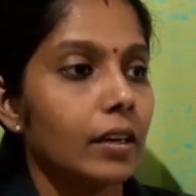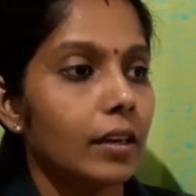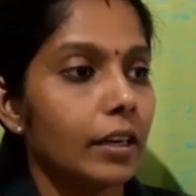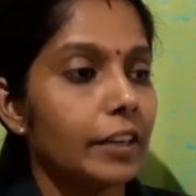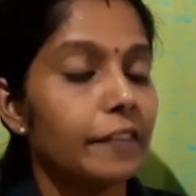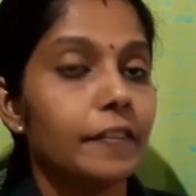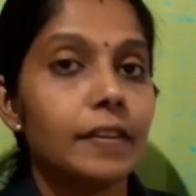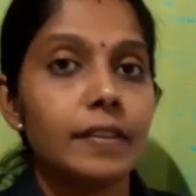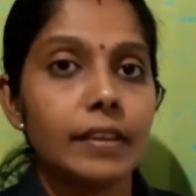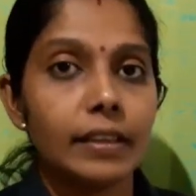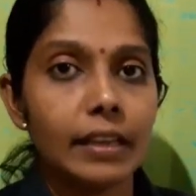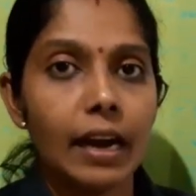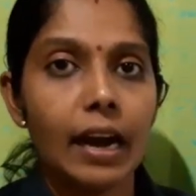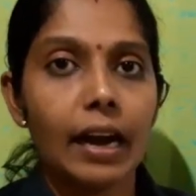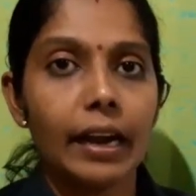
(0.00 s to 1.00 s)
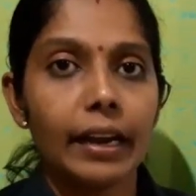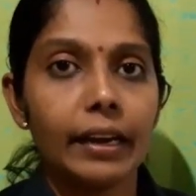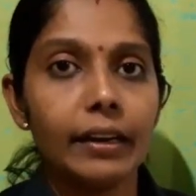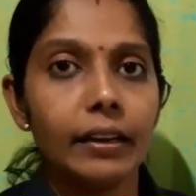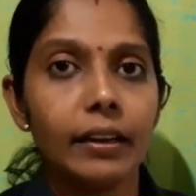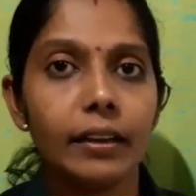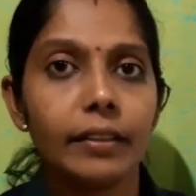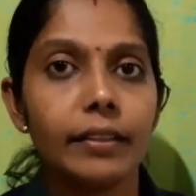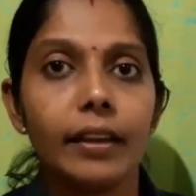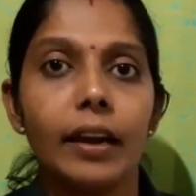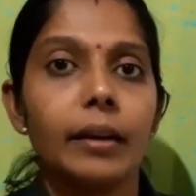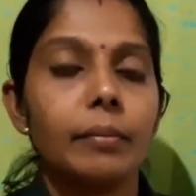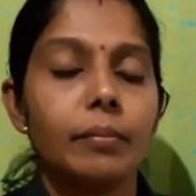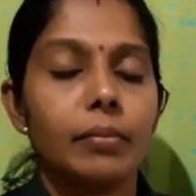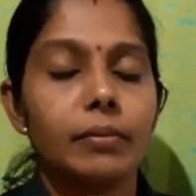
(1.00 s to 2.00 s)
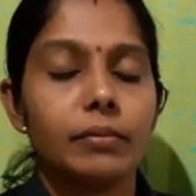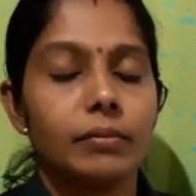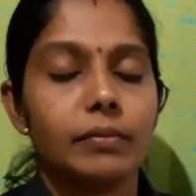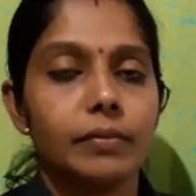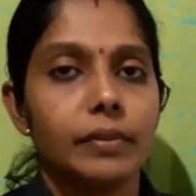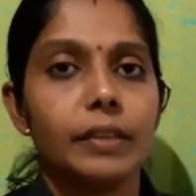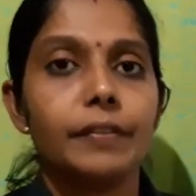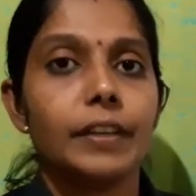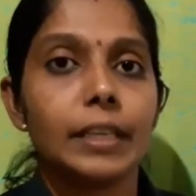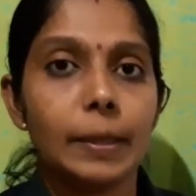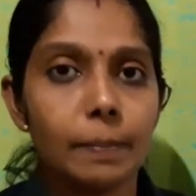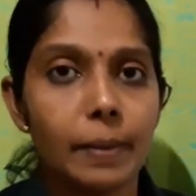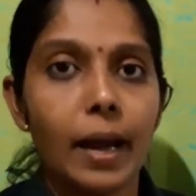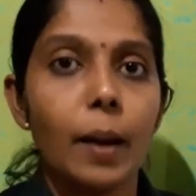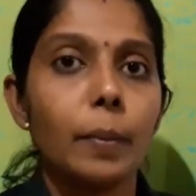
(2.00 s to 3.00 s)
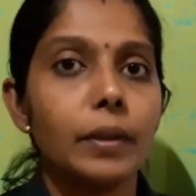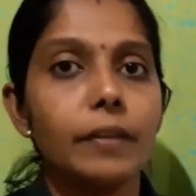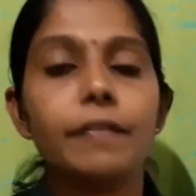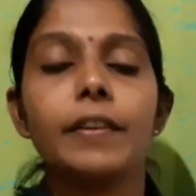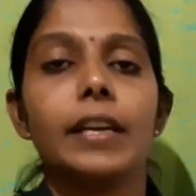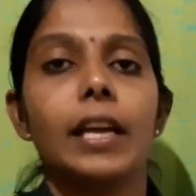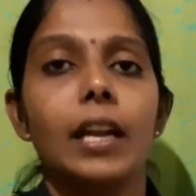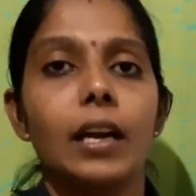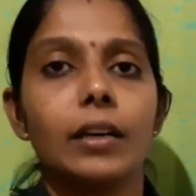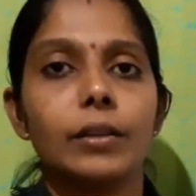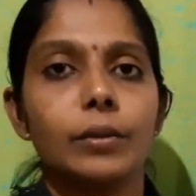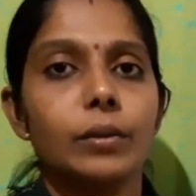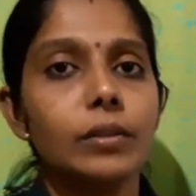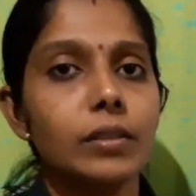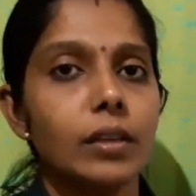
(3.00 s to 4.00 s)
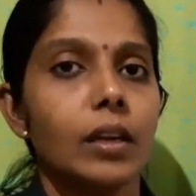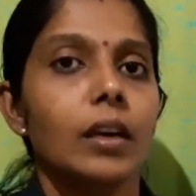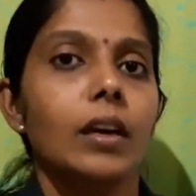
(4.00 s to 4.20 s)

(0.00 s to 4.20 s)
If you see the iron, that if you compare with the free electrons,